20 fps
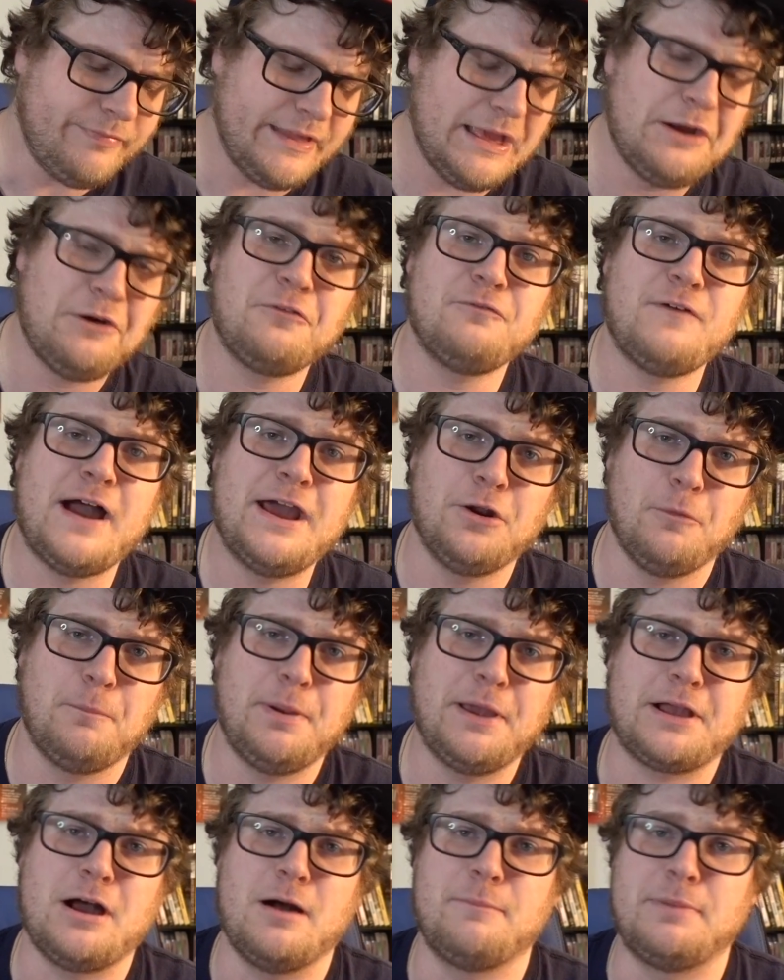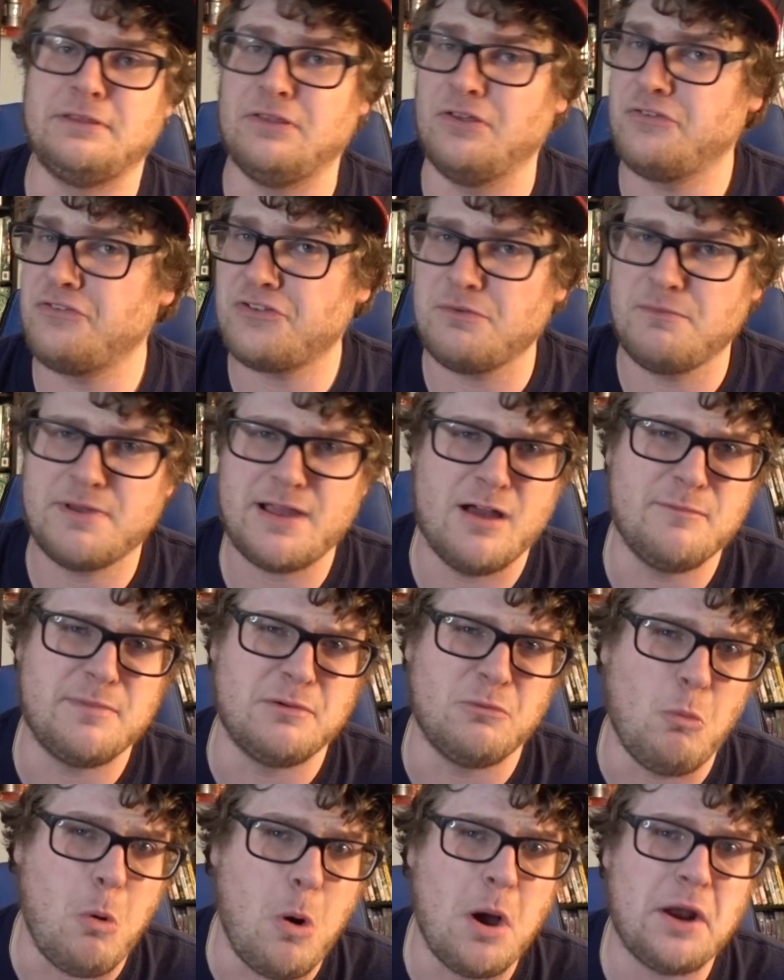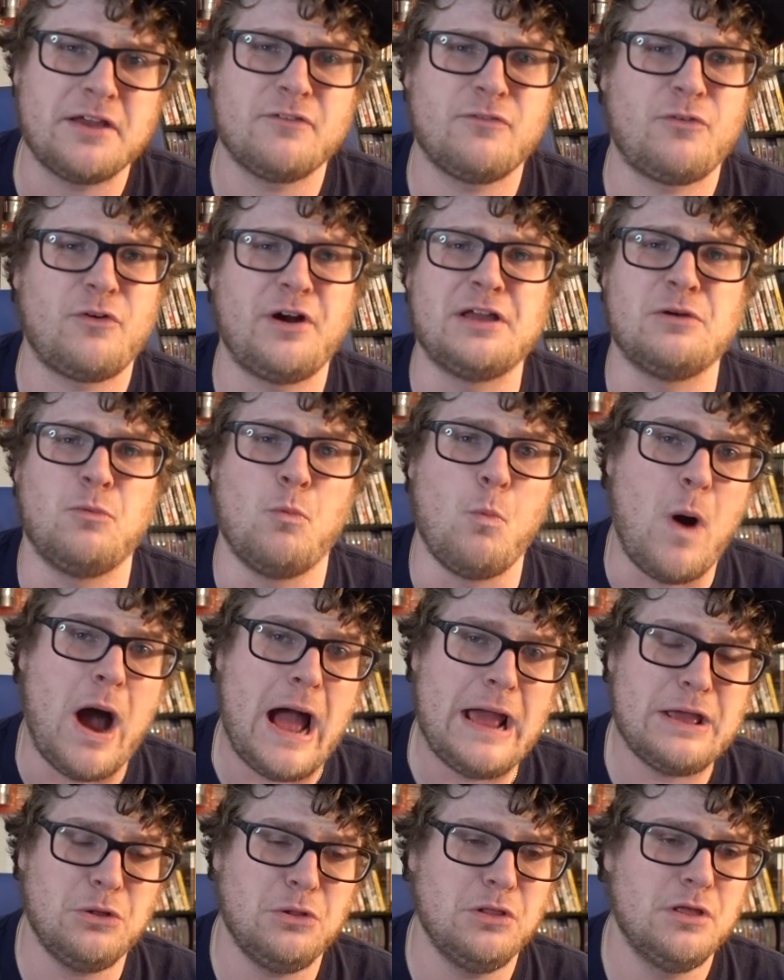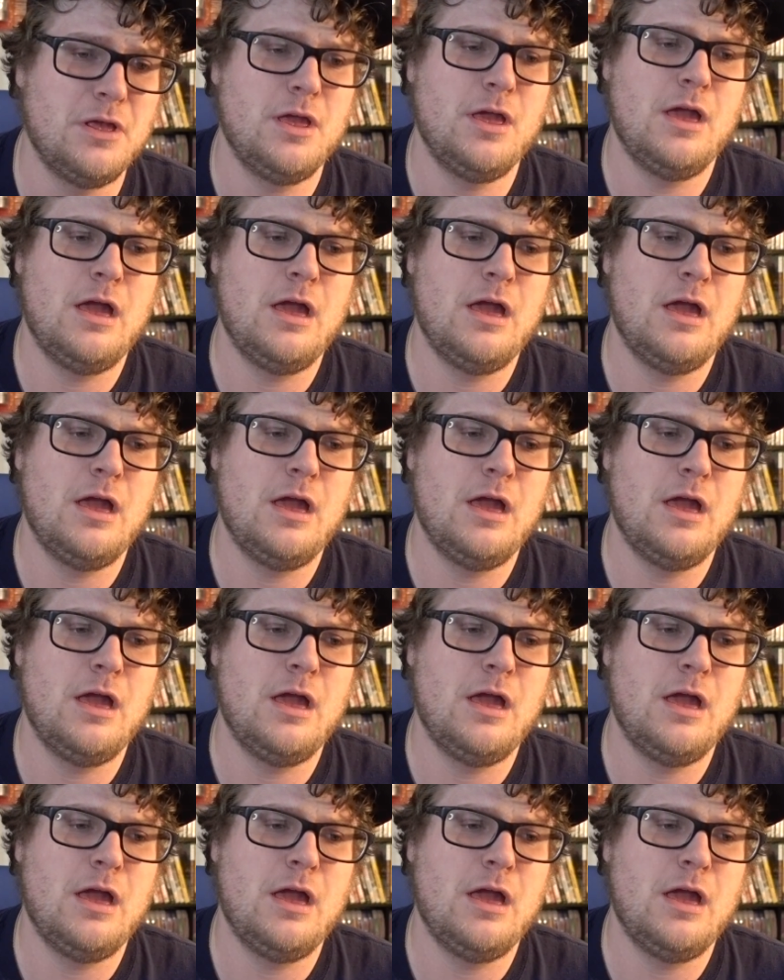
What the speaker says: our final pickup, and this is something I've been wanting for a while.